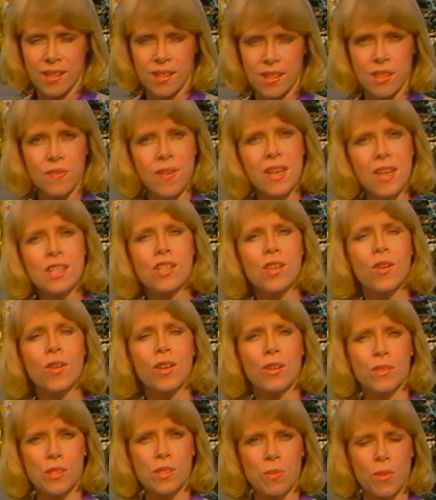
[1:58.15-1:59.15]
The defense
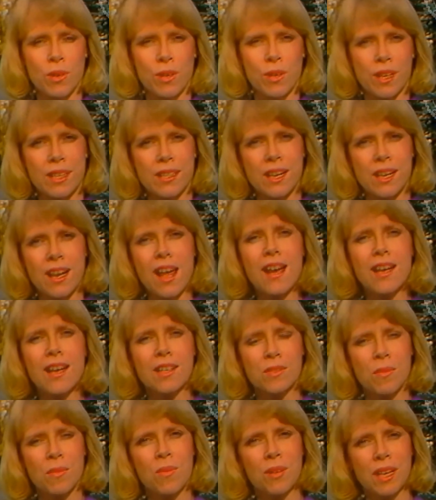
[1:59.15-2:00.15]
lawyer is worried his
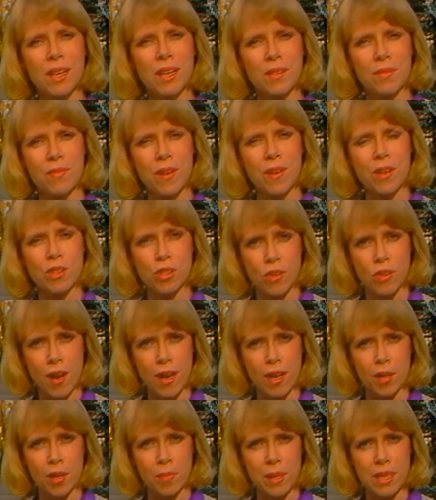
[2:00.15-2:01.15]
clients won't get a fair
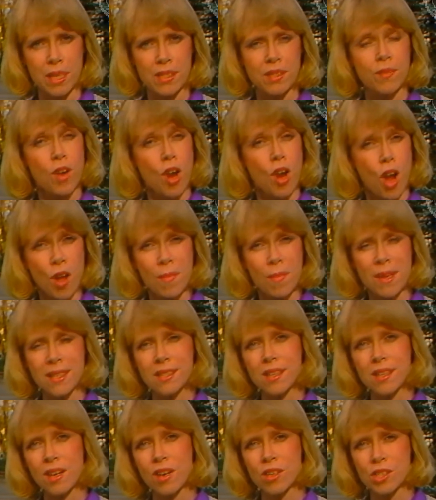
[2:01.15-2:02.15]
trial because of
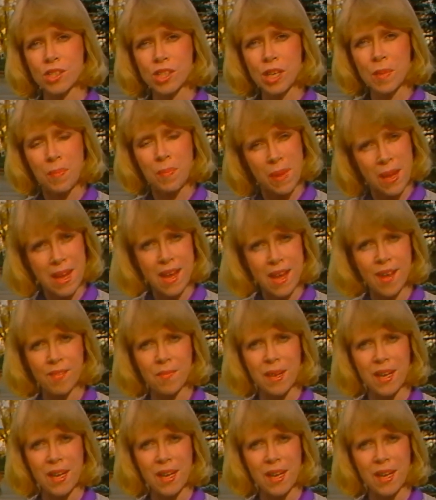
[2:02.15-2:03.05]
comments the R C M P have